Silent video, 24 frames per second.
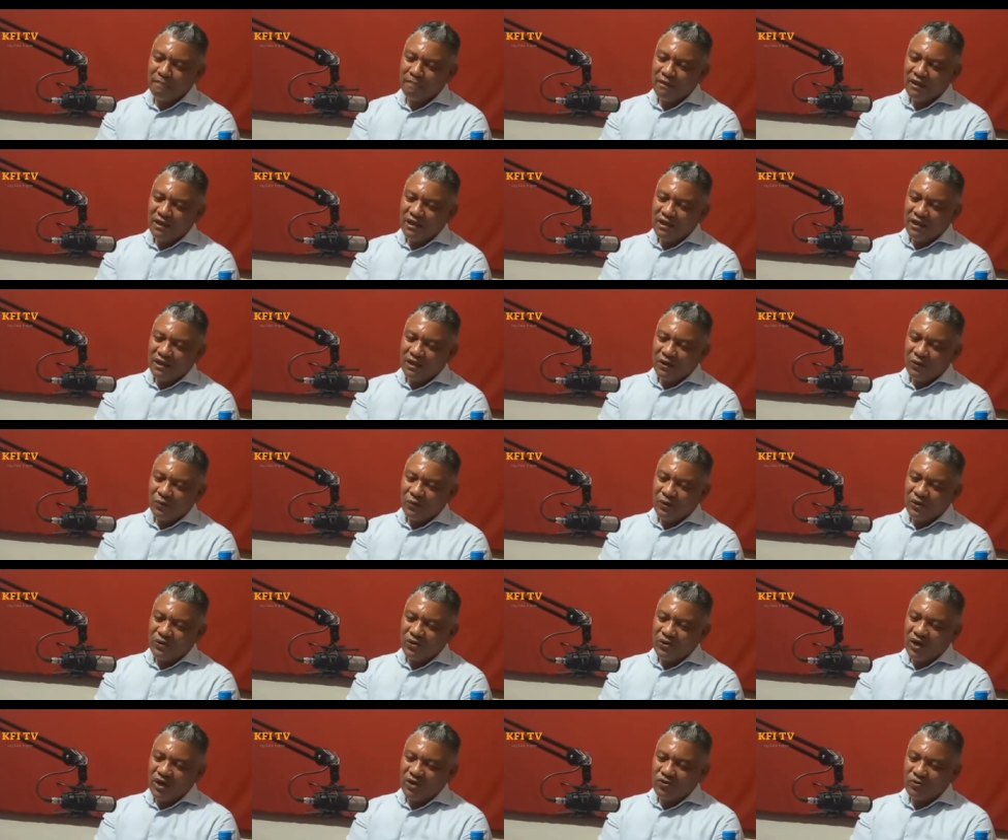with regard to
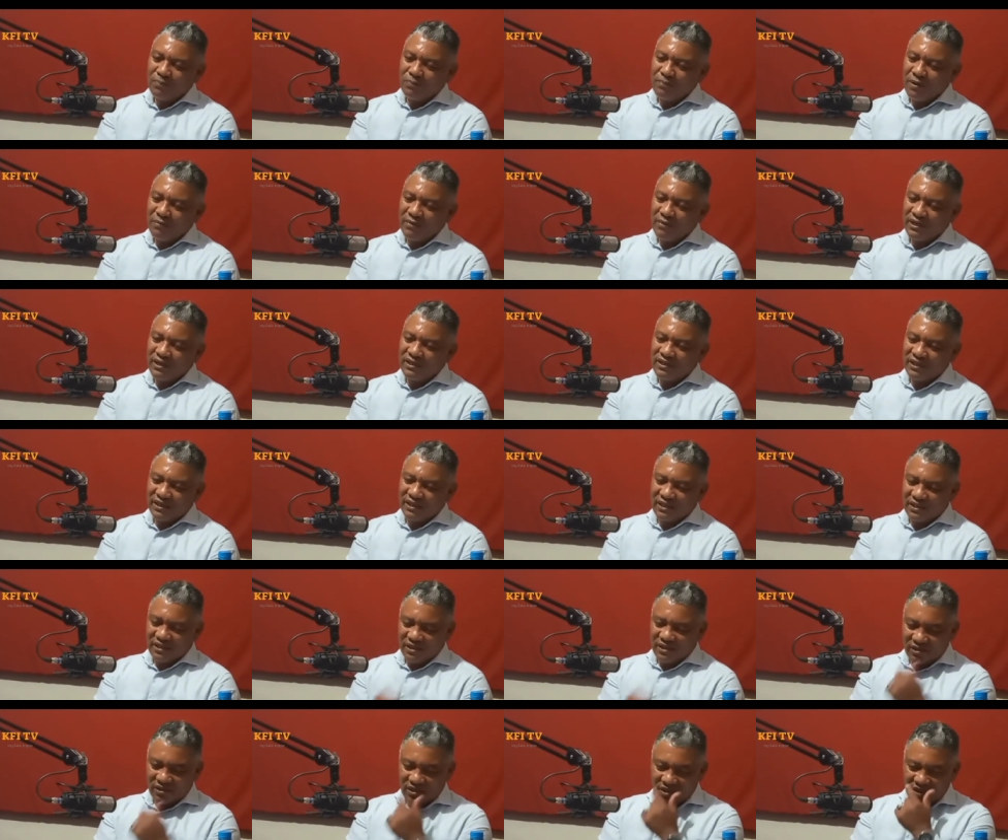permanent secretaries,
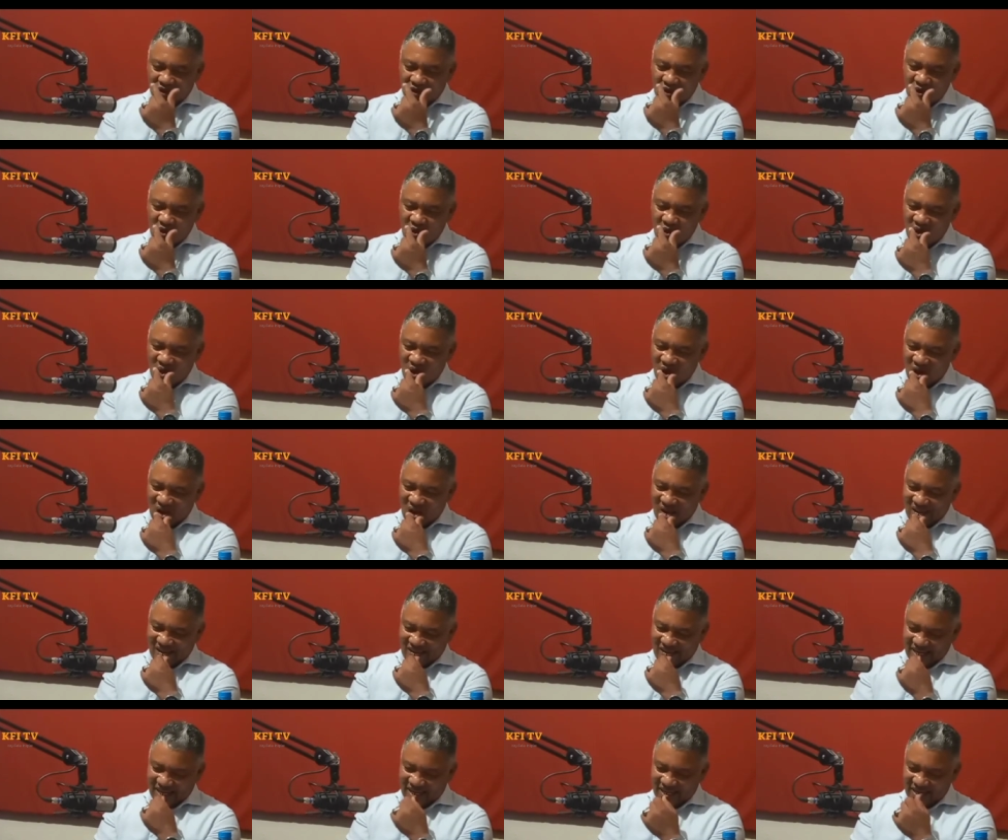
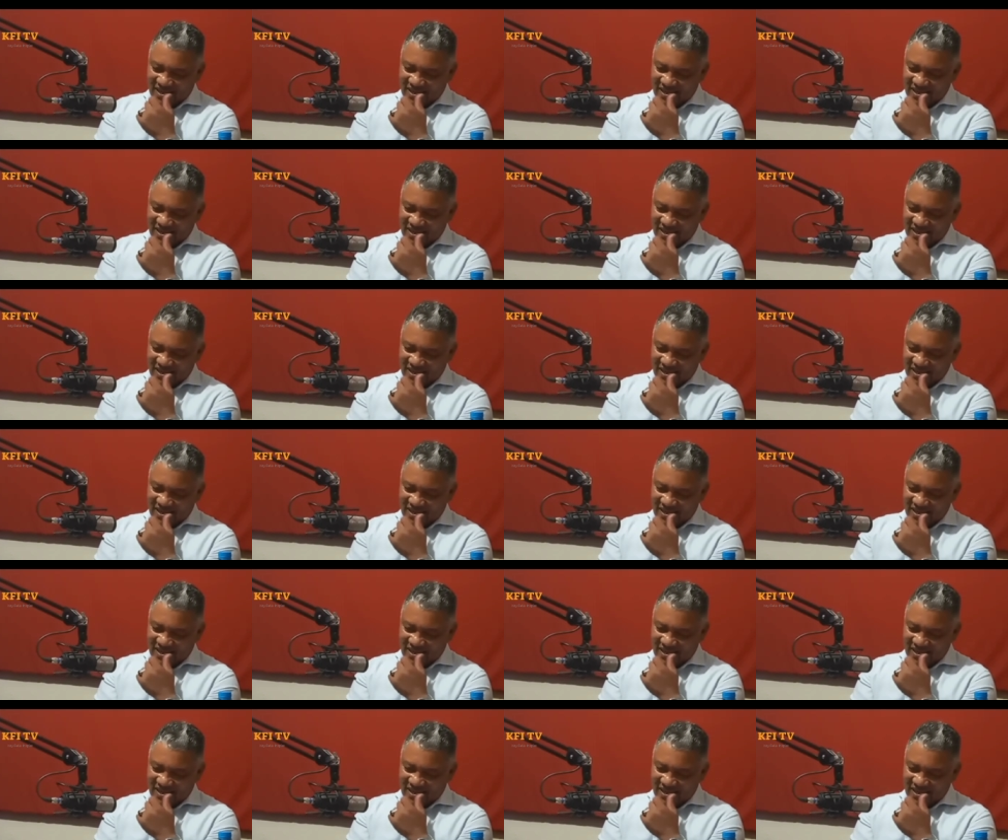I, I